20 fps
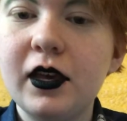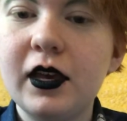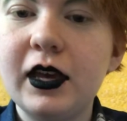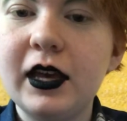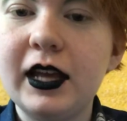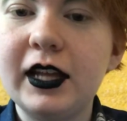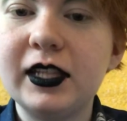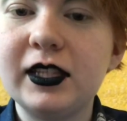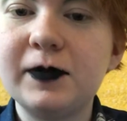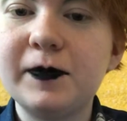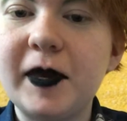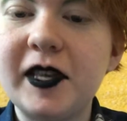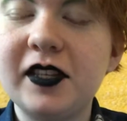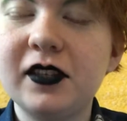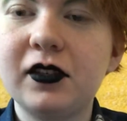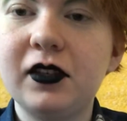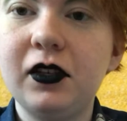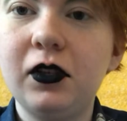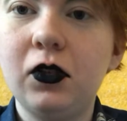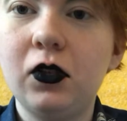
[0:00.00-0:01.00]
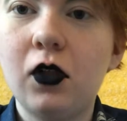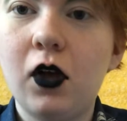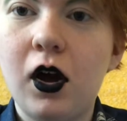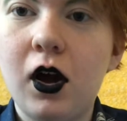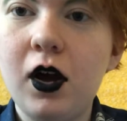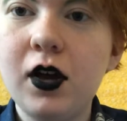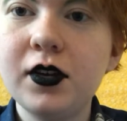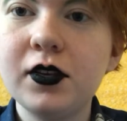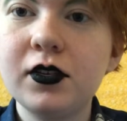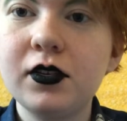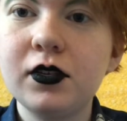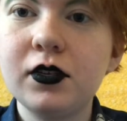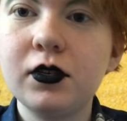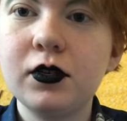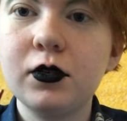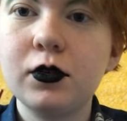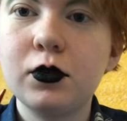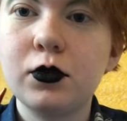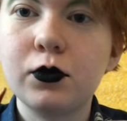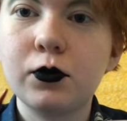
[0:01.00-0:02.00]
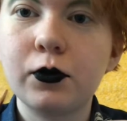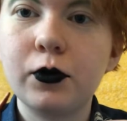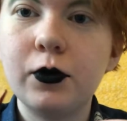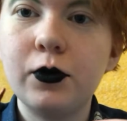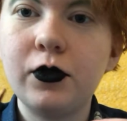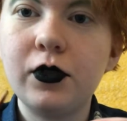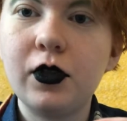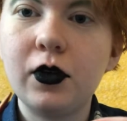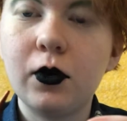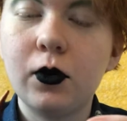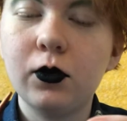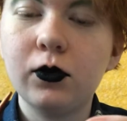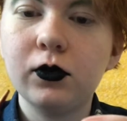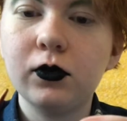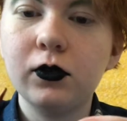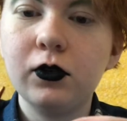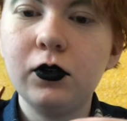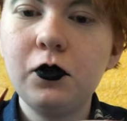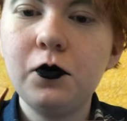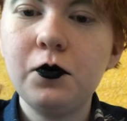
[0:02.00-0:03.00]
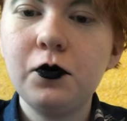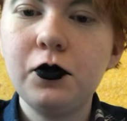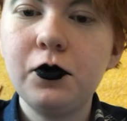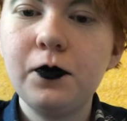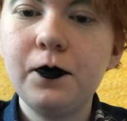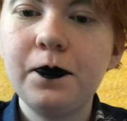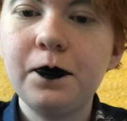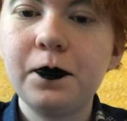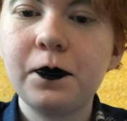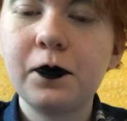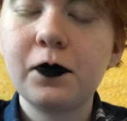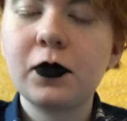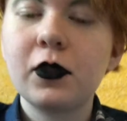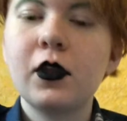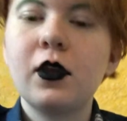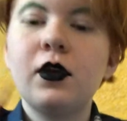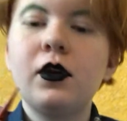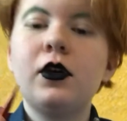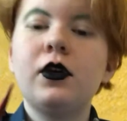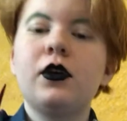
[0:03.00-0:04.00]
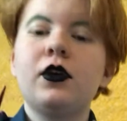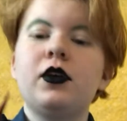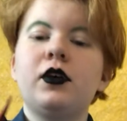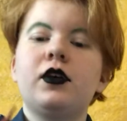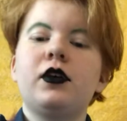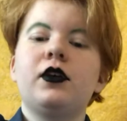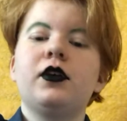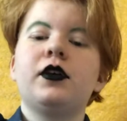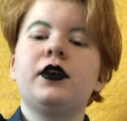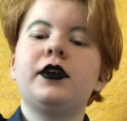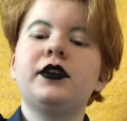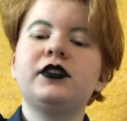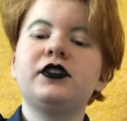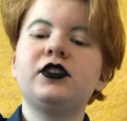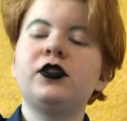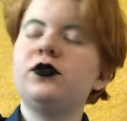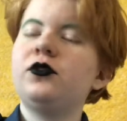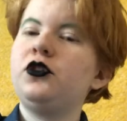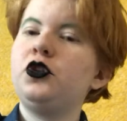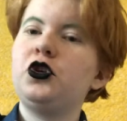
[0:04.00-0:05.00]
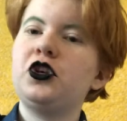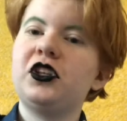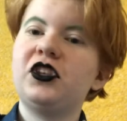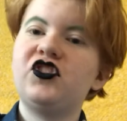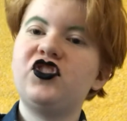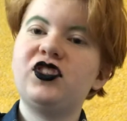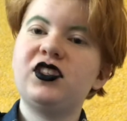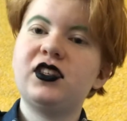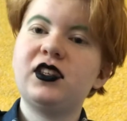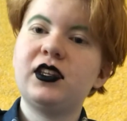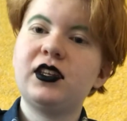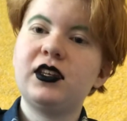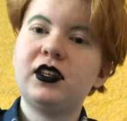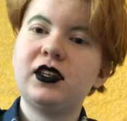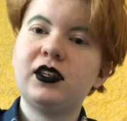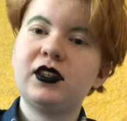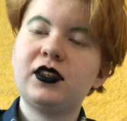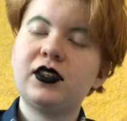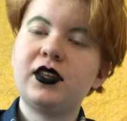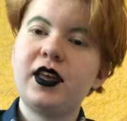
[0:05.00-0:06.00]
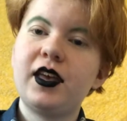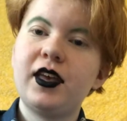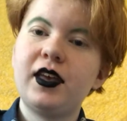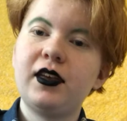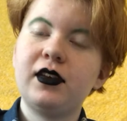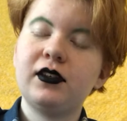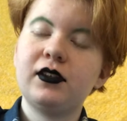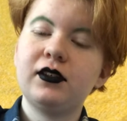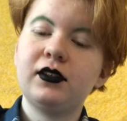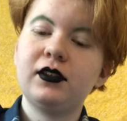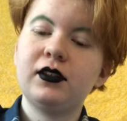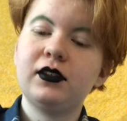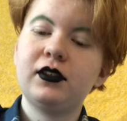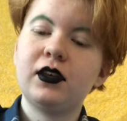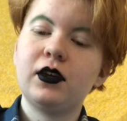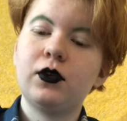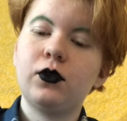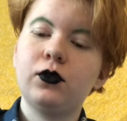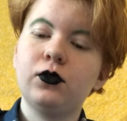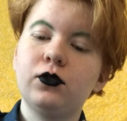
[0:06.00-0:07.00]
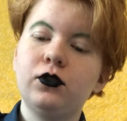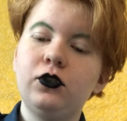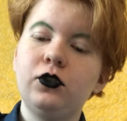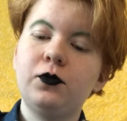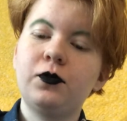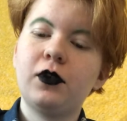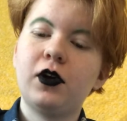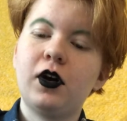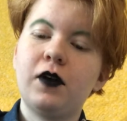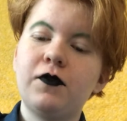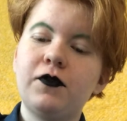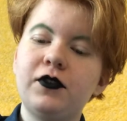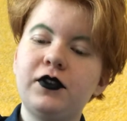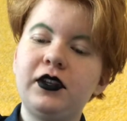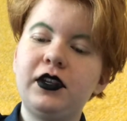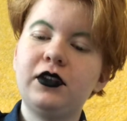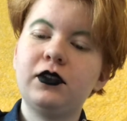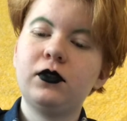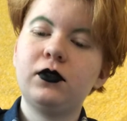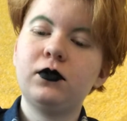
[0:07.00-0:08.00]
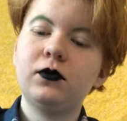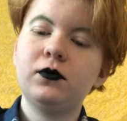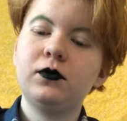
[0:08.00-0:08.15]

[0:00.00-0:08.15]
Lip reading: it's basically locked through the old loop. So you can just take the old loop off the needle.